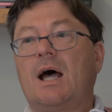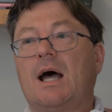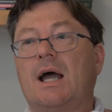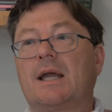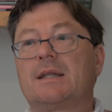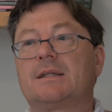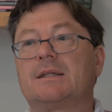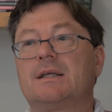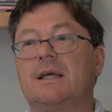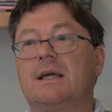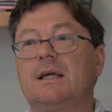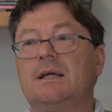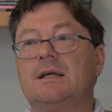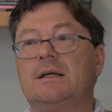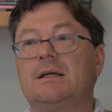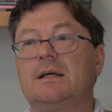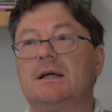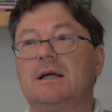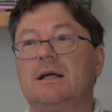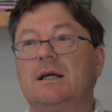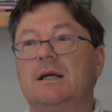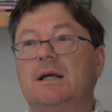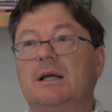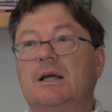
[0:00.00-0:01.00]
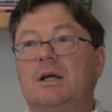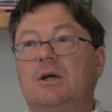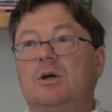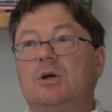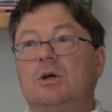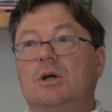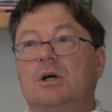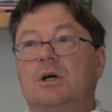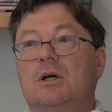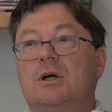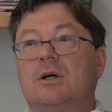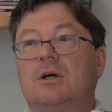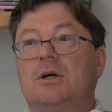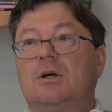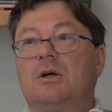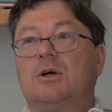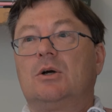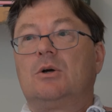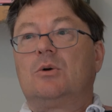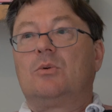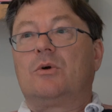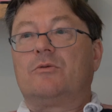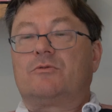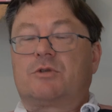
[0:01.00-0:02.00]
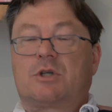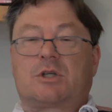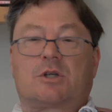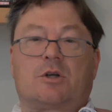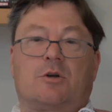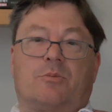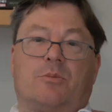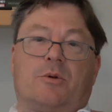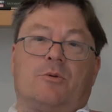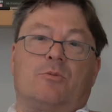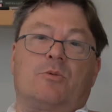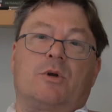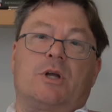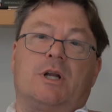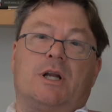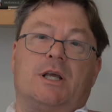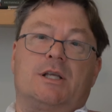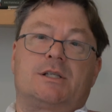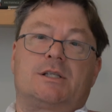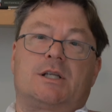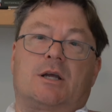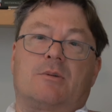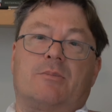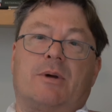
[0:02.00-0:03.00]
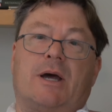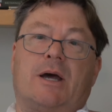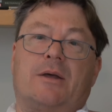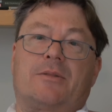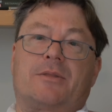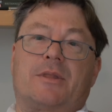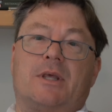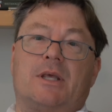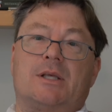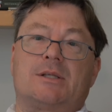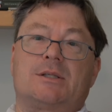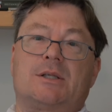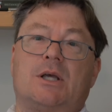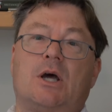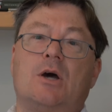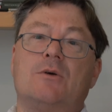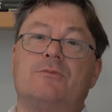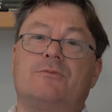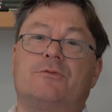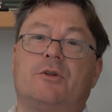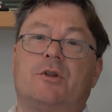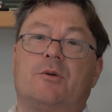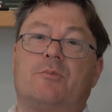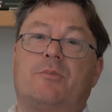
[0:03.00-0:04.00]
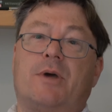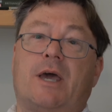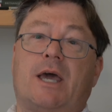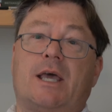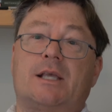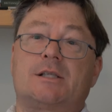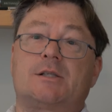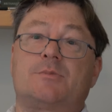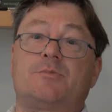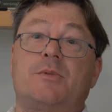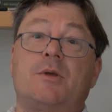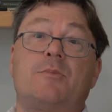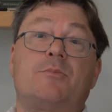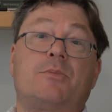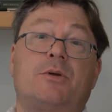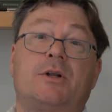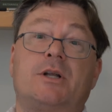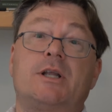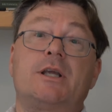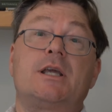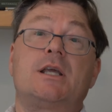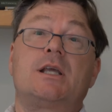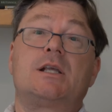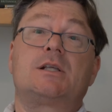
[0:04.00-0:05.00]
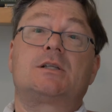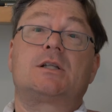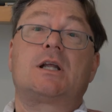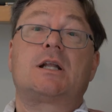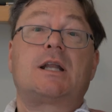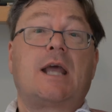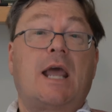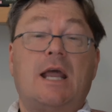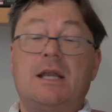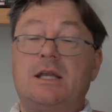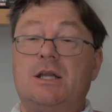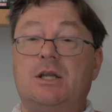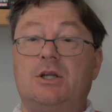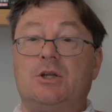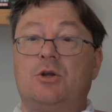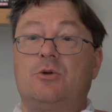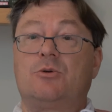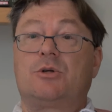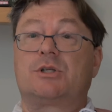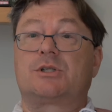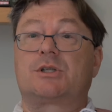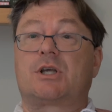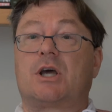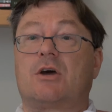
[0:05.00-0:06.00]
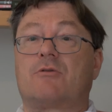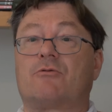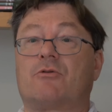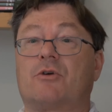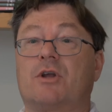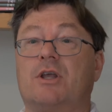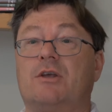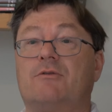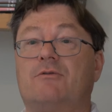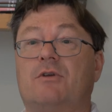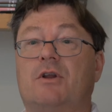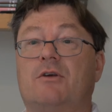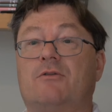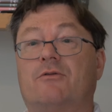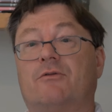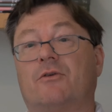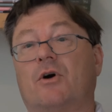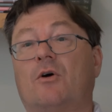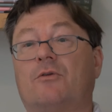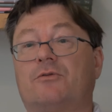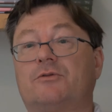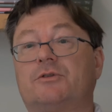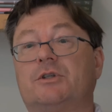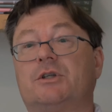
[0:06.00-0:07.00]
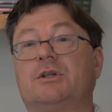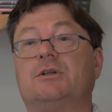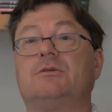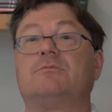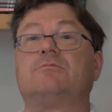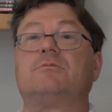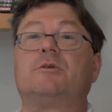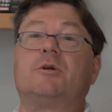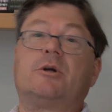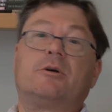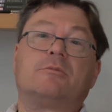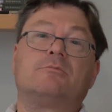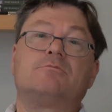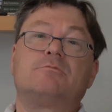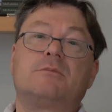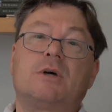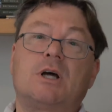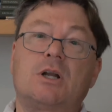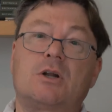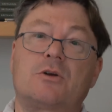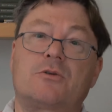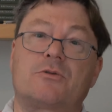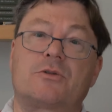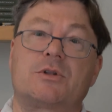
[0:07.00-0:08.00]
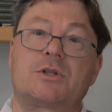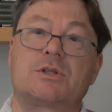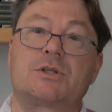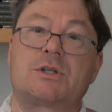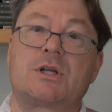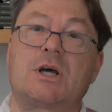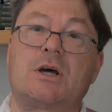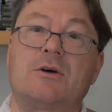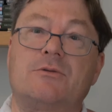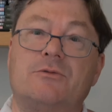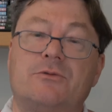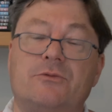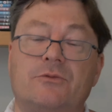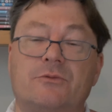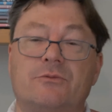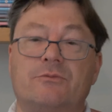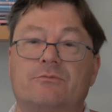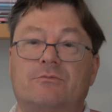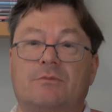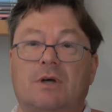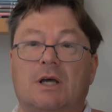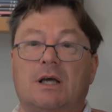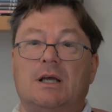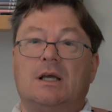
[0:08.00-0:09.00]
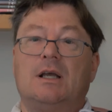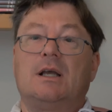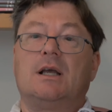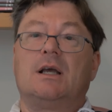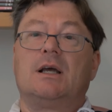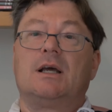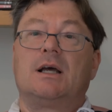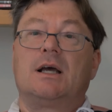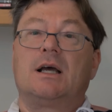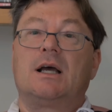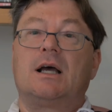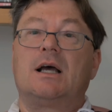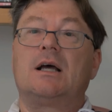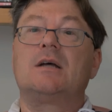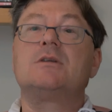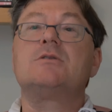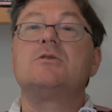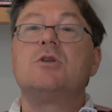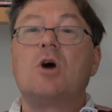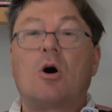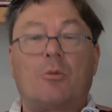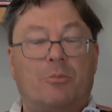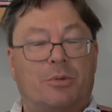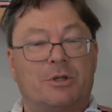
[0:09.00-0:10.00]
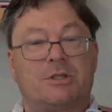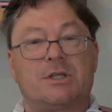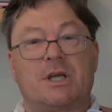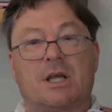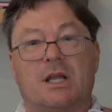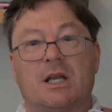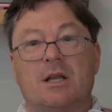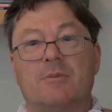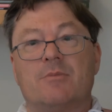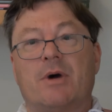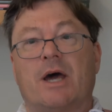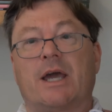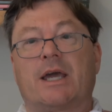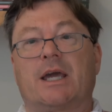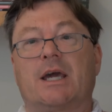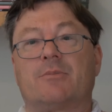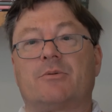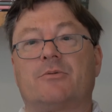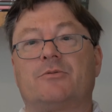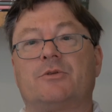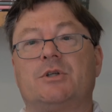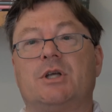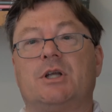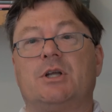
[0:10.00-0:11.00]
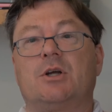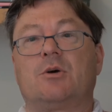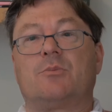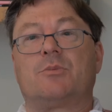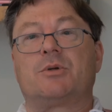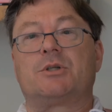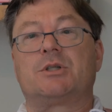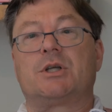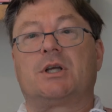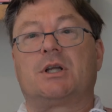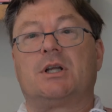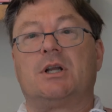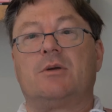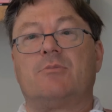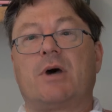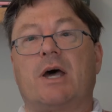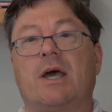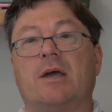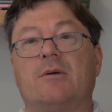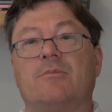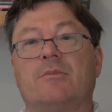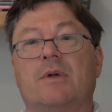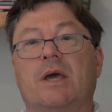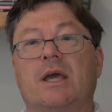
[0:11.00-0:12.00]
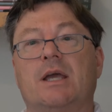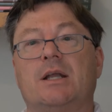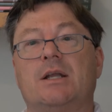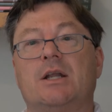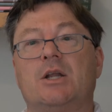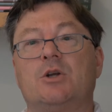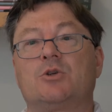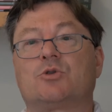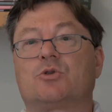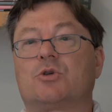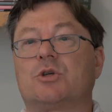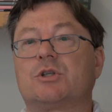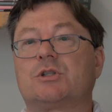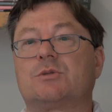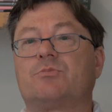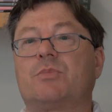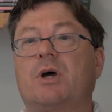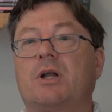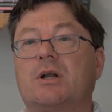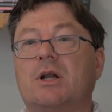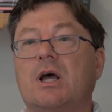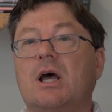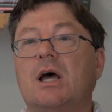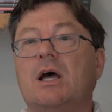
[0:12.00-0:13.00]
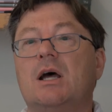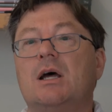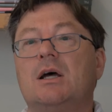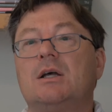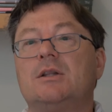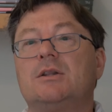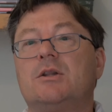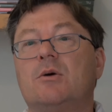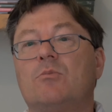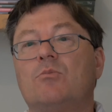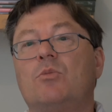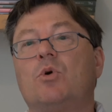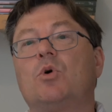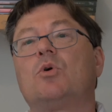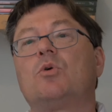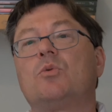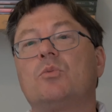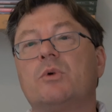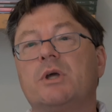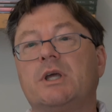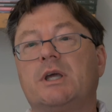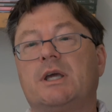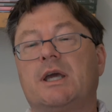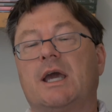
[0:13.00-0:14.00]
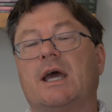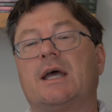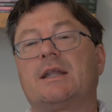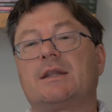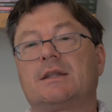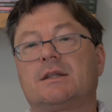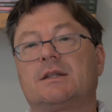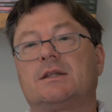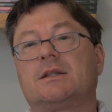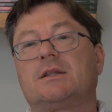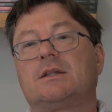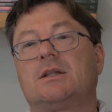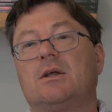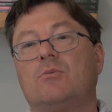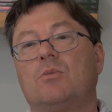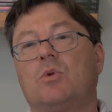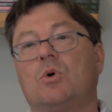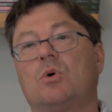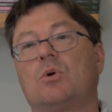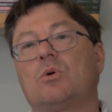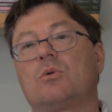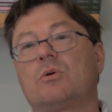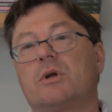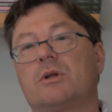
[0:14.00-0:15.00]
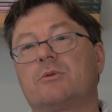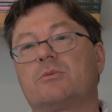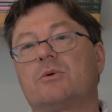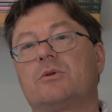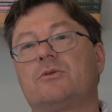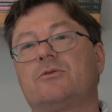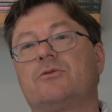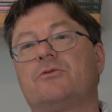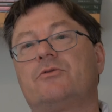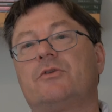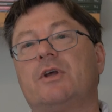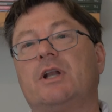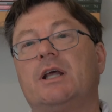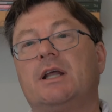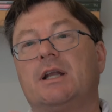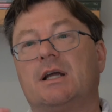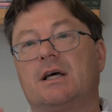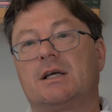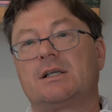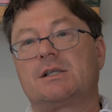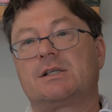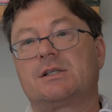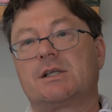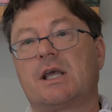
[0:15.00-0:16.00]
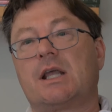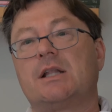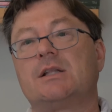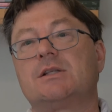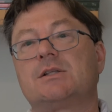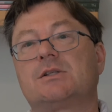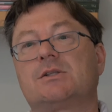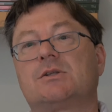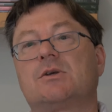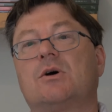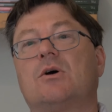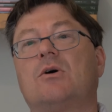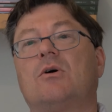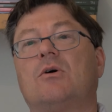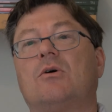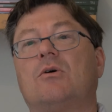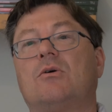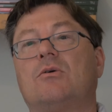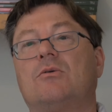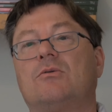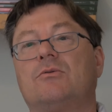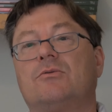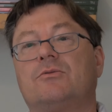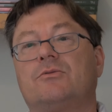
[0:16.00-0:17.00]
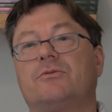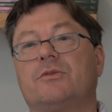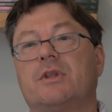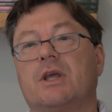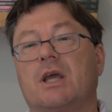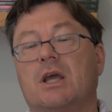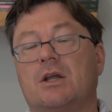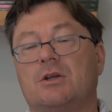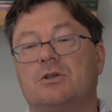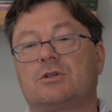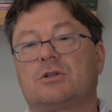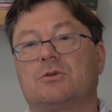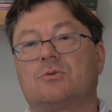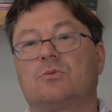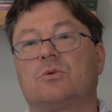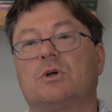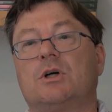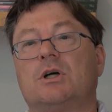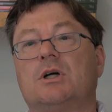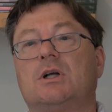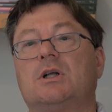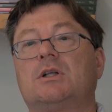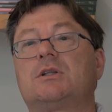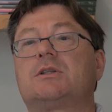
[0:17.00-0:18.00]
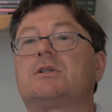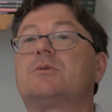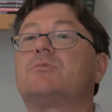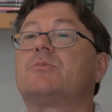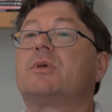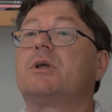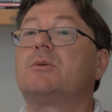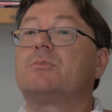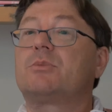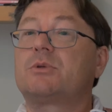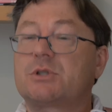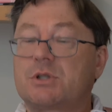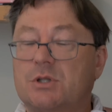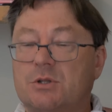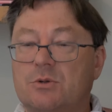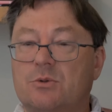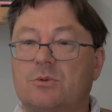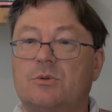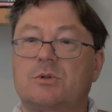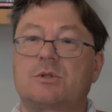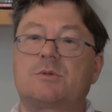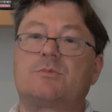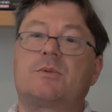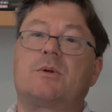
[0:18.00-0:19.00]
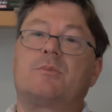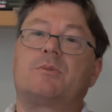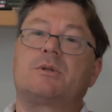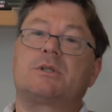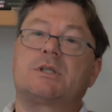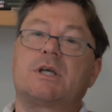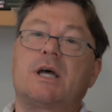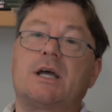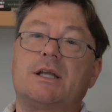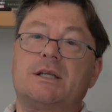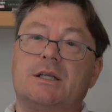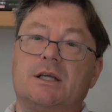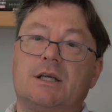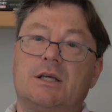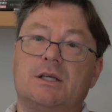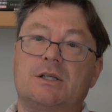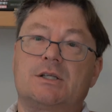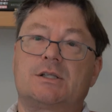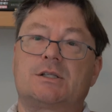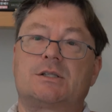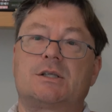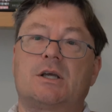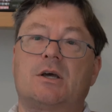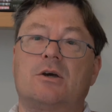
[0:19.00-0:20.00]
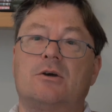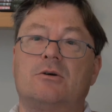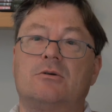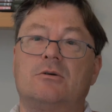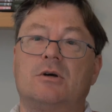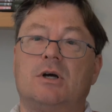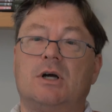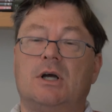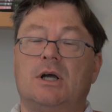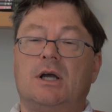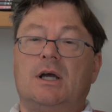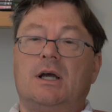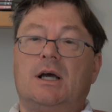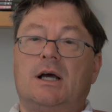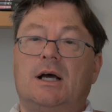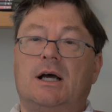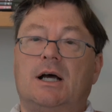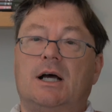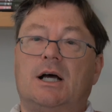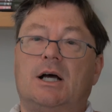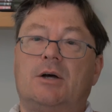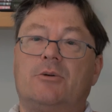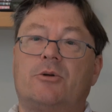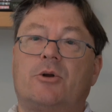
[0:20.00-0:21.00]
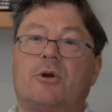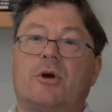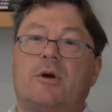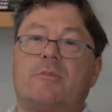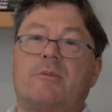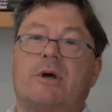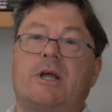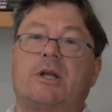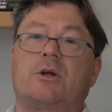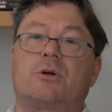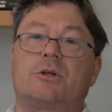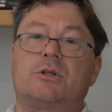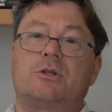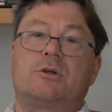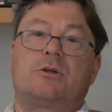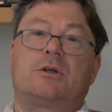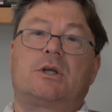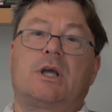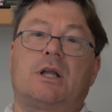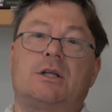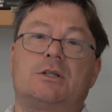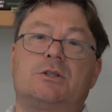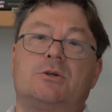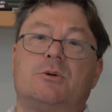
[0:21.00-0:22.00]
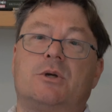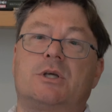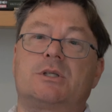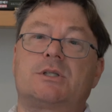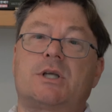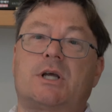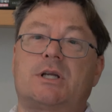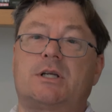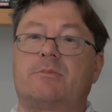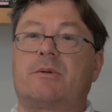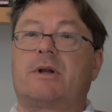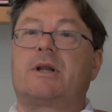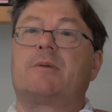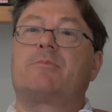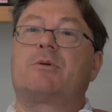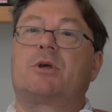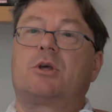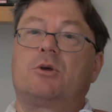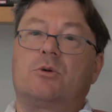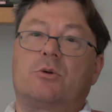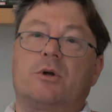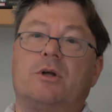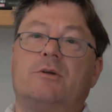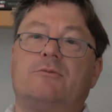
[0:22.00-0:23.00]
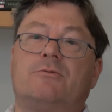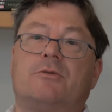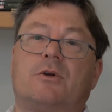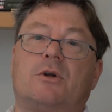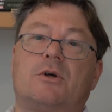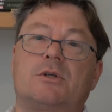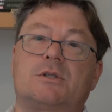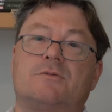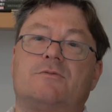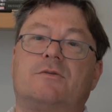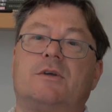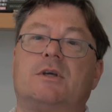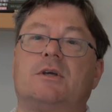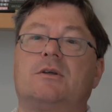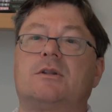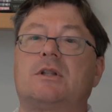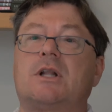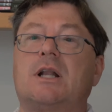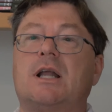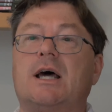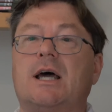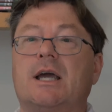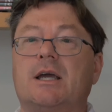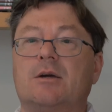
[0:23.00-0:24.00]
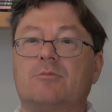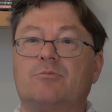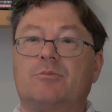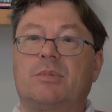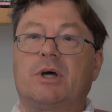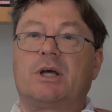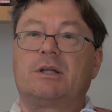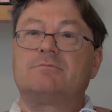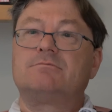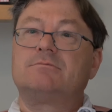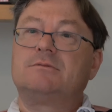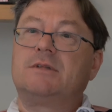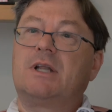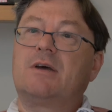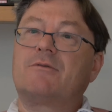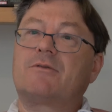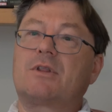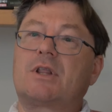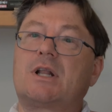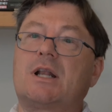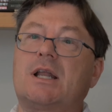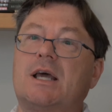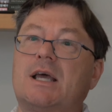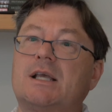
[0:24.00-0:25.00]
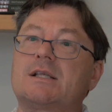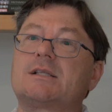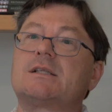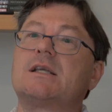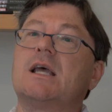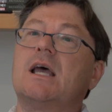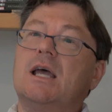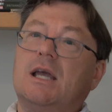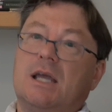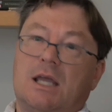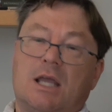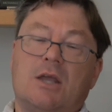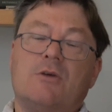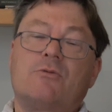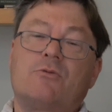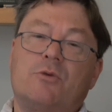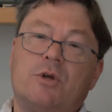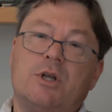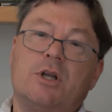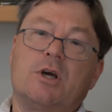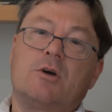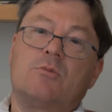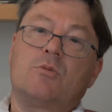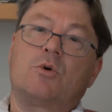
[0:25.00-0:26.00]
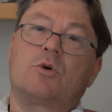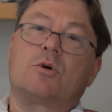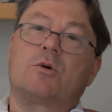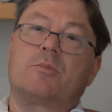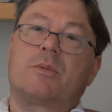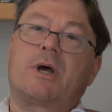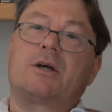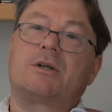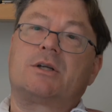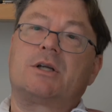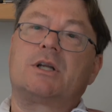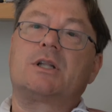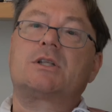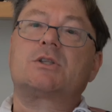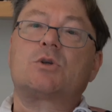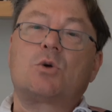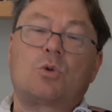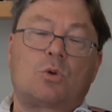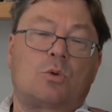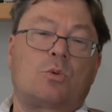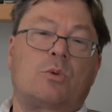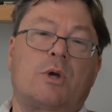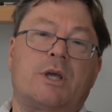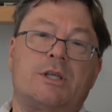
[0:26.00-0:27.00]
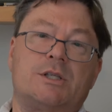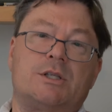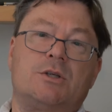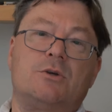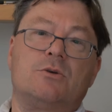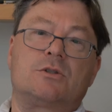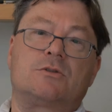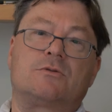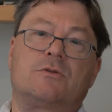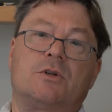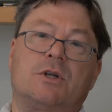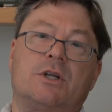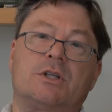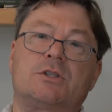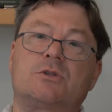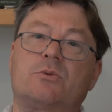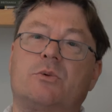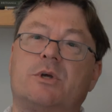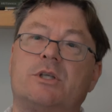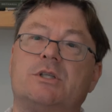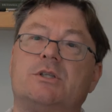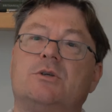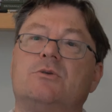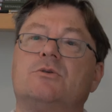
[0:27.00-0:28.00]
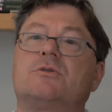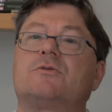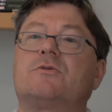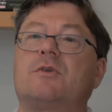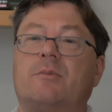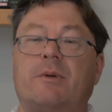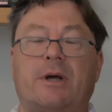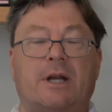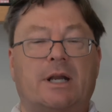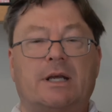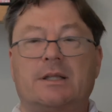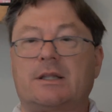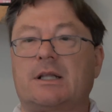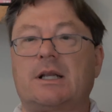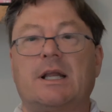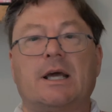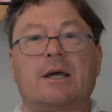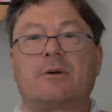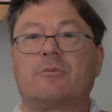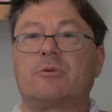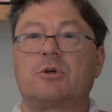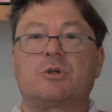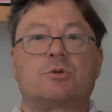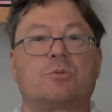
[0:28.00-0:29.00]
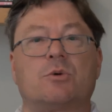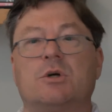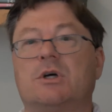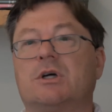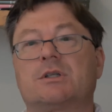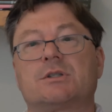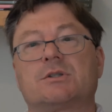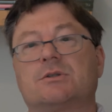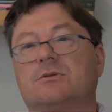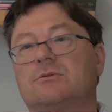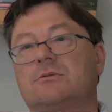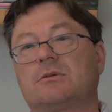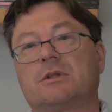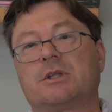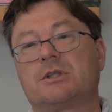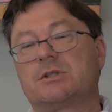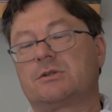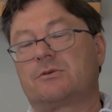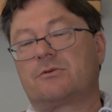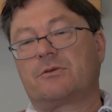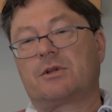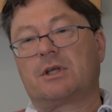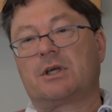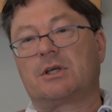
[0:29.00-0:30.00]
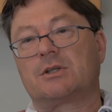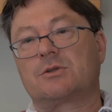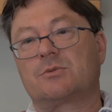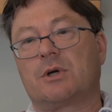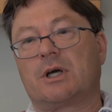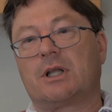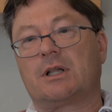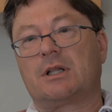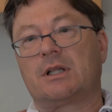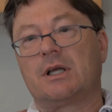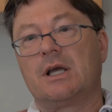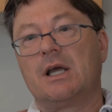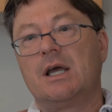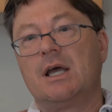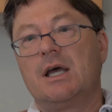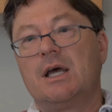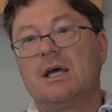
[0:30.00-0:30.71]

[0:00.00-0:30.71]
I think we've just got to be realistic about this, hope for the best, be pleased at any new discovery, even if often, you know, a lot of the stuff, not particularly my cup of tea, not particularly my main interest, but the more we get, the more it will fill in our sense of the ancient world and people's thoughts, people's ideas. So, you know, I might not get too excited about Epicurean philosophy and the like, but nevertheless, if we know more about it, it's always useful. It's always useful about how the language works and all this sort of thing as well.